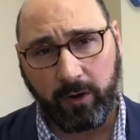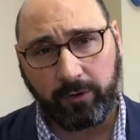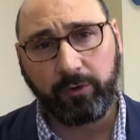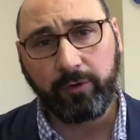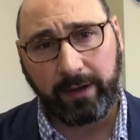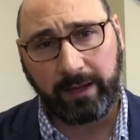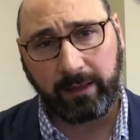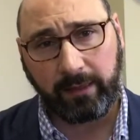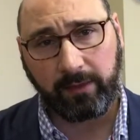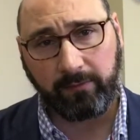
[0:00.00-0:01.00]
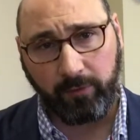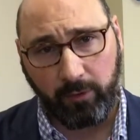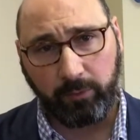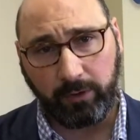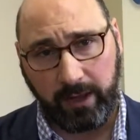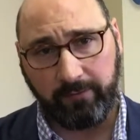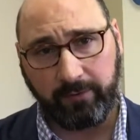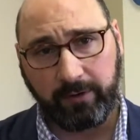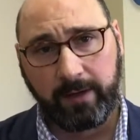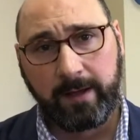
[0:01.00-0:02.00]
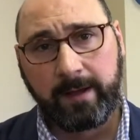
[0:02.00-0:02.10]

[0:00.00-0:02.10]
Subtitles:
underneath the verbal level